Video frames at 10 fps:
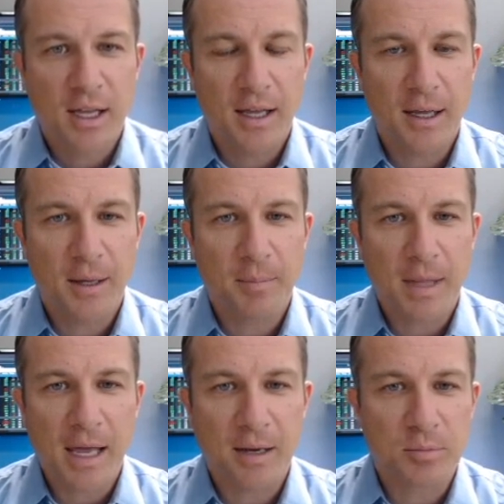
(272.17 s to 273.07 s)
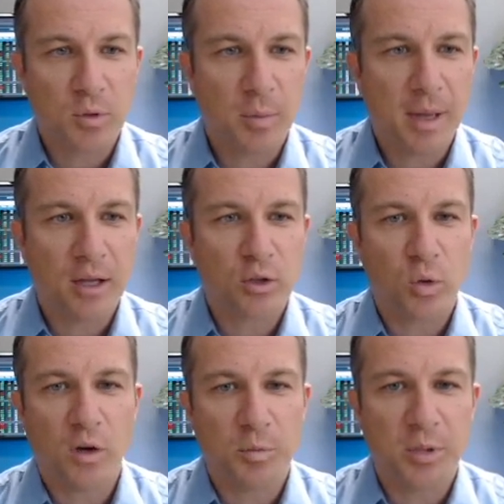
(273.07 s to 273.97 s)
add up to about
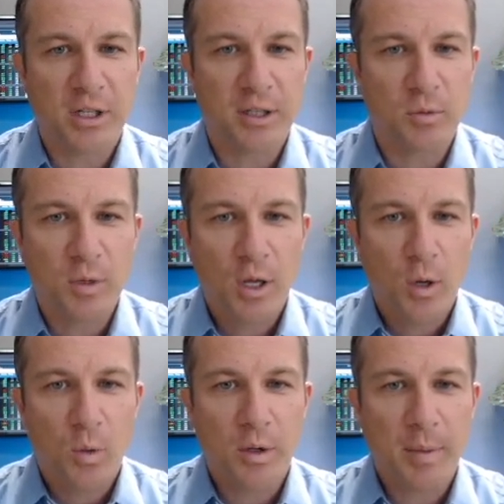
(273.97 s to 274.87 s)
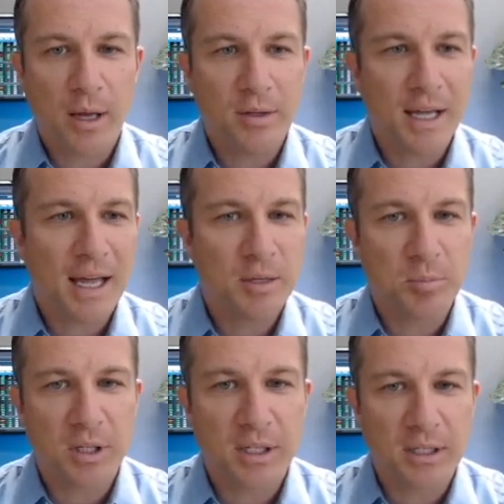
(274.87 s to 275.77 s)
$12 billion, with about $9
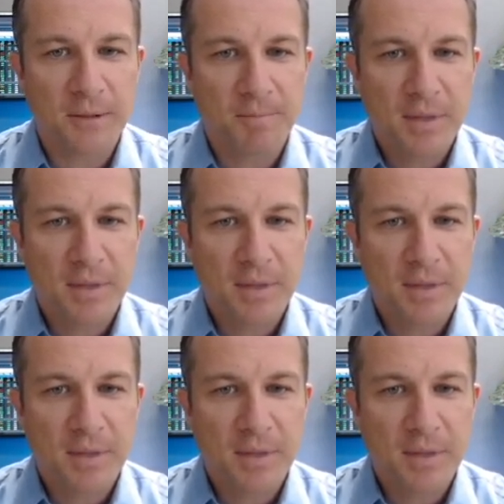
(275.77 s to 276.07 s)
billion